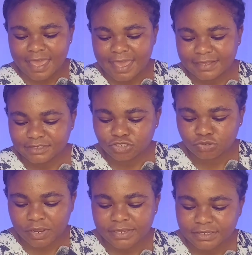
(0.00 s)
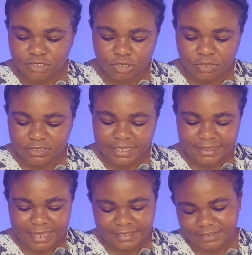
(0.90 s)
and trending songs
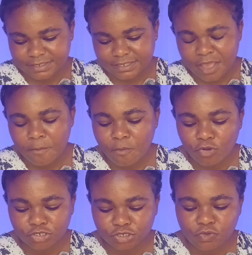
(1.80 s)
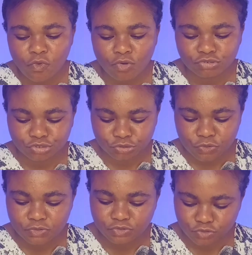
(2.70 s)
and dances. Motion
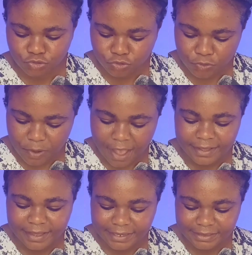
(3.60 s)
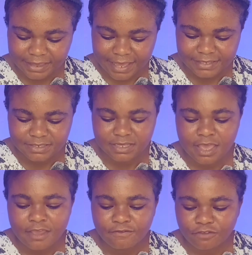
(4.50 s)
control tutorial guidelines.
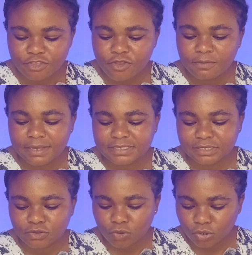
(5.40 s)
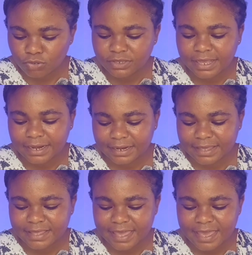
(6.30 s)
Video must include the
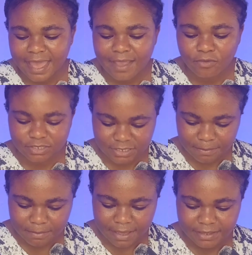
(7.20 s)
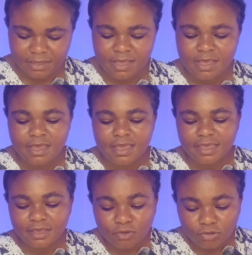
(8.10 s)
Kling AI watermark.
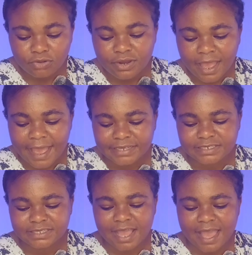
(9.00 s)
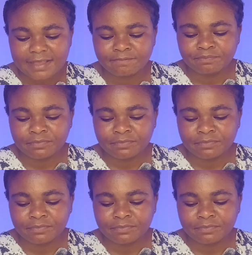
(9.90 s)
Include hashtag